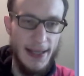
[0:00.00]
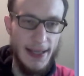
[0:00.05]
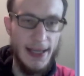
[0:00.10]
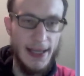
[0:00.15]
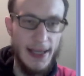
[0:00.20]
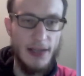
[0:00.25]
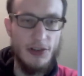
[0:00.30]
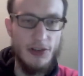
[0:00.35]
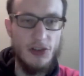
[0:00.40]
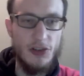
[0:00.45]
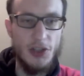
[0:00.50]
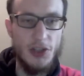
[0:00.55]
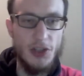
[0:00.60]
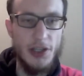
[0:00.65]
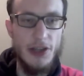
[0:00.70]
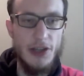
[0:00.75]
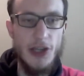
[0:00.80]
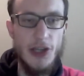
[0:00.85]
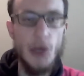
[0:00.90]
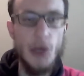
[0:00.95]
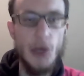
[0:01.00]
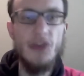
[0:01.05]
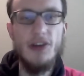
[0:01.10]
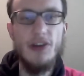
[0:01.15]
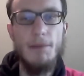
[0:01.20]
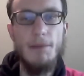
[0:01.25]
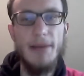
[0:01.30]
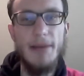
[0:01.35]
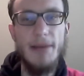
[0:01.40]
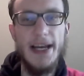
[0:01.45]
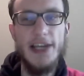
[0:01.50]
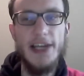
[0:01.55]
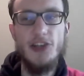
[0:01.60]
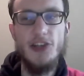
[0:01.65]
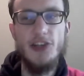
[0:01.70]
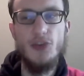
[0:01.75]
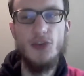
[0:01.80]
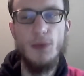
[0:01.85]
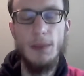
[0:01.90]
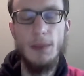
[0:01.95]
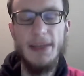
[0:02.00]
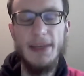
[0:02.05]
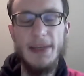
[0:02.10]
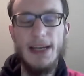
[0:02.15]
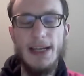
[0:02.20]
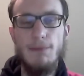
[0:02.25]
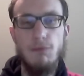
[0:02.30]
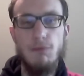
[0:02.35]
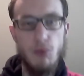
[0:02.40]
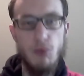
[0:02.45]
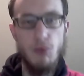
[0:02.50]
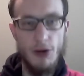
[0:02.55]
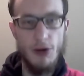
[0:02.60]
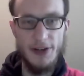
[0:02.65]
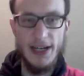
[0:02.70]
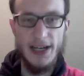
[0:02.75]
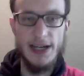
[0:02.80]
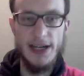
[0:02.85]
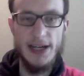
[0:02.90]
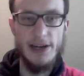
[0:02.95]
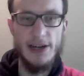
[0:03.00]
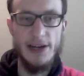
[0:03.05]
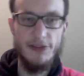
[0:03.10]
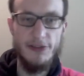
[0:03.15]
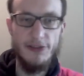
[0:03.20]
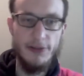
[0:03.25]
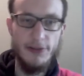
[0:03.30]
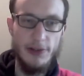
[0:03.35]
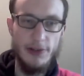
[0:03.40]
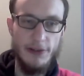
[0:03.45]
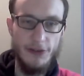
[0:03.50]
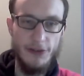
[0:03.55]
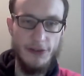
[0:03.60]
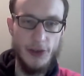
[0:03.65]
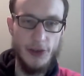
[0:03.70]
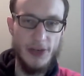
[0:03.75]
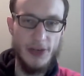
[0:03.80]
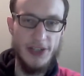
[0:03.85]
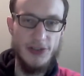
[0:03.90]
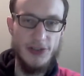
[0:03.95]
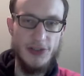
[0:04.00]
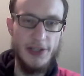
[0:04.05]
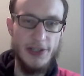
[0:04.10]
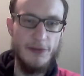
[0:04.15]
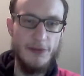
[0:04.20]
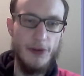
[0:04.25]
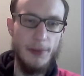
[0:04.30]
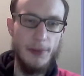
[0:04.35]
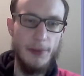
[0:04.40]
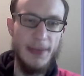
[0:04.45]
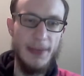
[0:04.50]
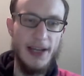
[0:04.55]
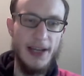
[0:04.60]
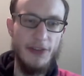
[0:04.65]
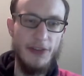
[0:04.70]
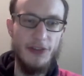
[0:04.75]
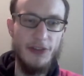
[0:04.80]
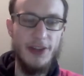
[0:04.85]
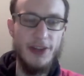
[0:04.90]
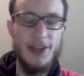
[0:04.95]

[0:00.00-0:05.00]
And those combined will make up 1/2 of the grade you get for the master,